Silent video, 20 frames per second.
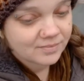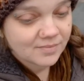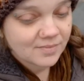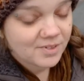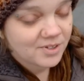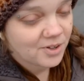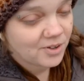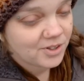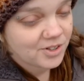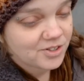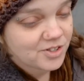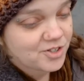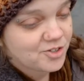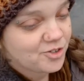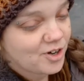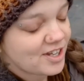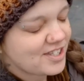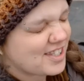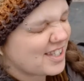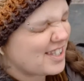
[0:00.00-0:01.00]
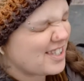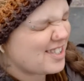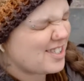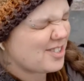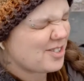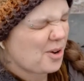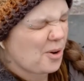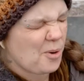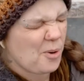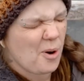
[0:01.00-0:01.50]
you know, you're stressing
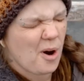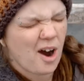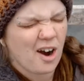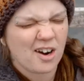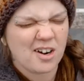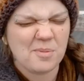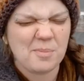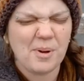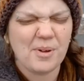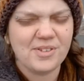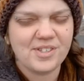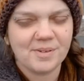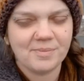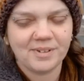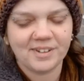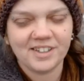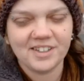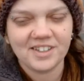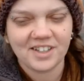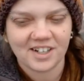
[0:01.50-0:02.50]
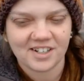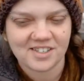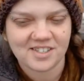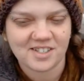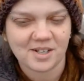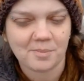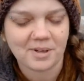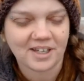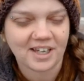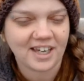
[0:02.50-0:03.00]
so hard about something that you get a
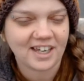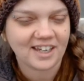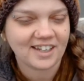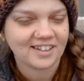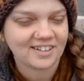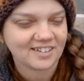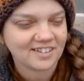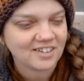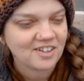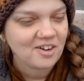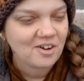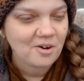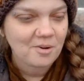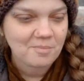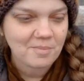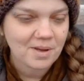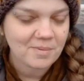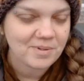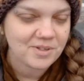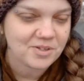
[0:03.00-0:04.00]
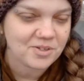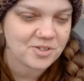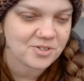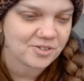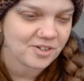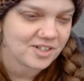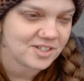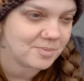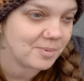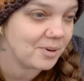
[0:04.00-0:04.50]
stomach ache. Maybe you
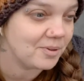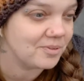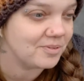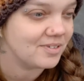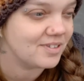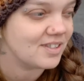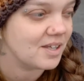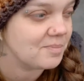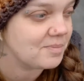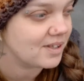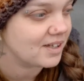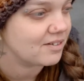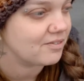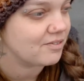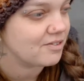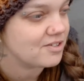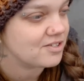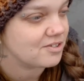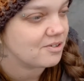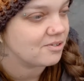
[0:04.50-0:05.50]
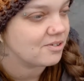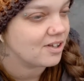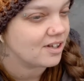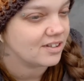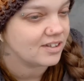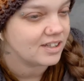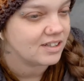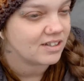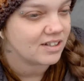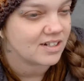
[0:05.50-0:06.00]
stress about something for so long
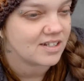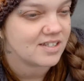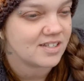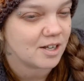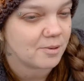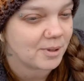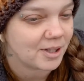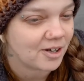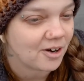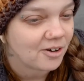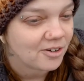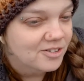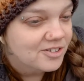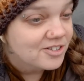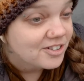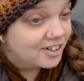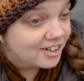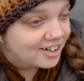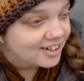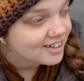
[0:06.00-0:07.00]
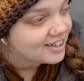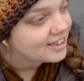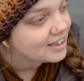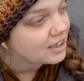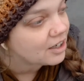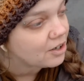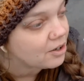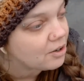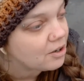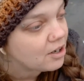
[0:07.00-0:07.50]
that you get a stomach ulcer, you
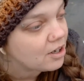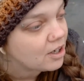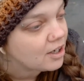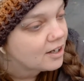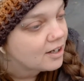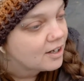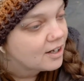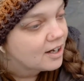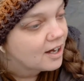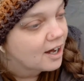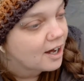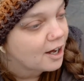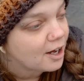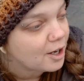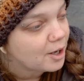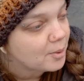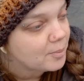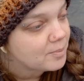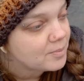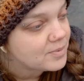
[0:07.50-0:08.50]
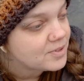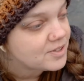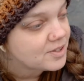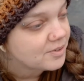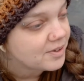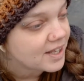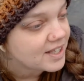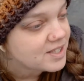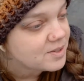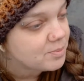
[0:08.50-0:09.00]
know. Um, so
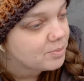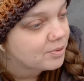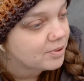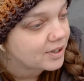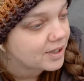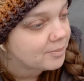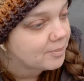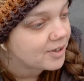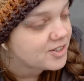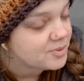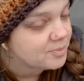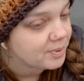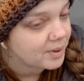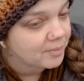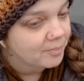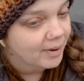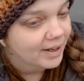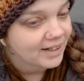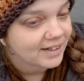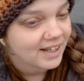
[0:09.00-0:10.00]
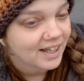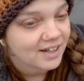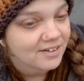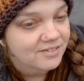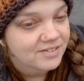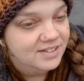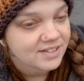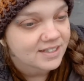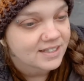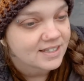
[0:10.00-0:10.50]
that's pretty much been my
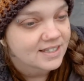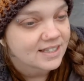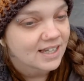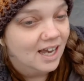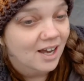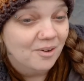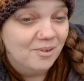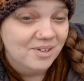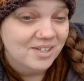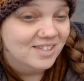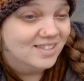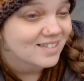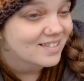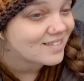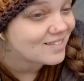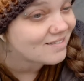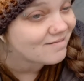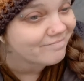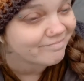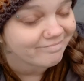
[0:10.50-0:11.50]
life since I was